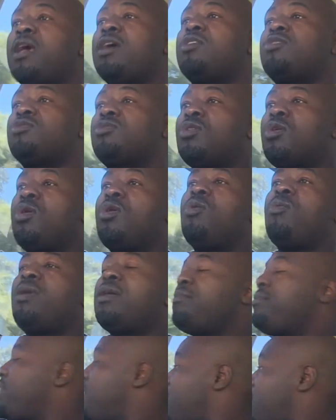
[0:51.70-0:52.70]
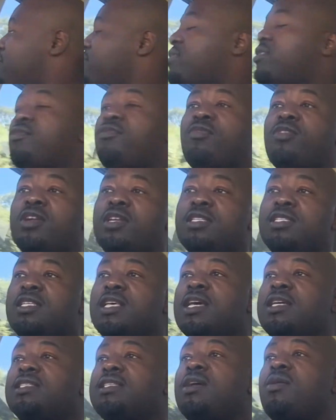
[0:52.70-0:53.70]
So when we have the foreign
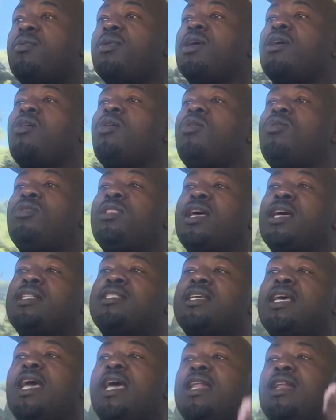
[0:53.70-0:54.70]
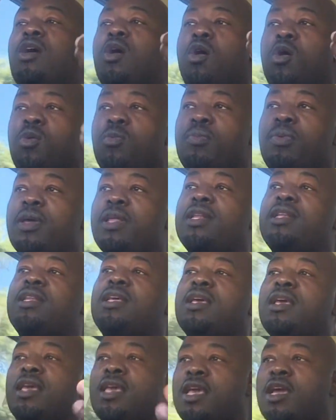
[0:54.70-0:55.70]
sector, we call that an open
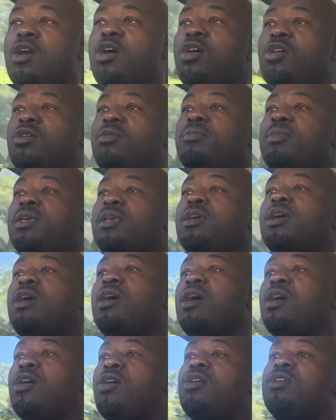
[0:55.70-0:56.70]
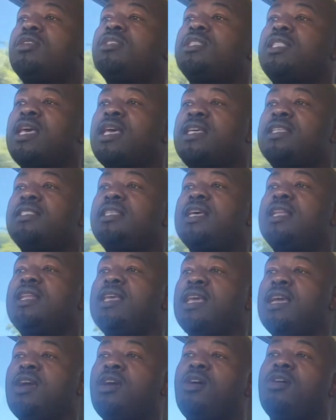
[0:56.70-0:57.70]
economy, because there is an
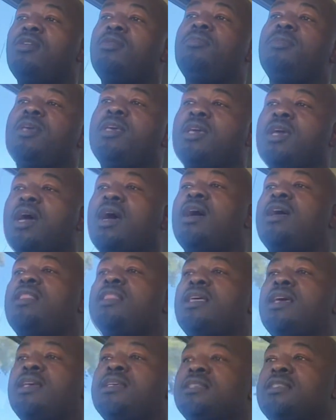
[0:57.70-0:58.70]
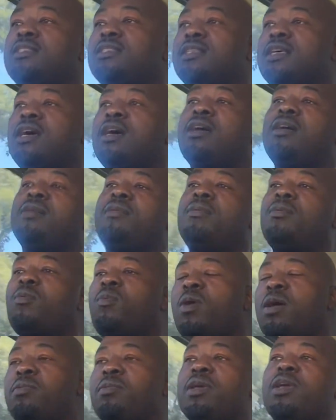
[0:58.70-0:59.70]
economic, there is
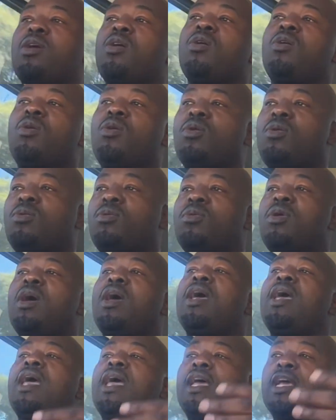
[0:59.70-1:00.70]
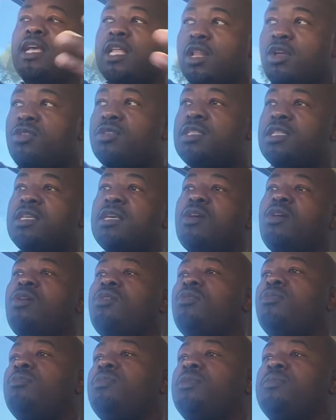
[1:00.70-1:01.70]
what we call a closed
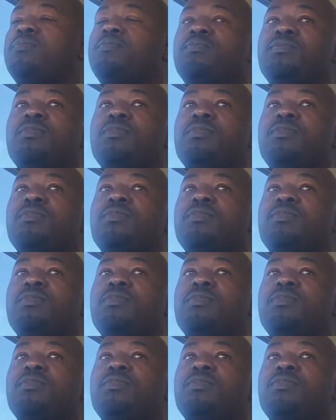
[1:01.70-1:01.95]
economy.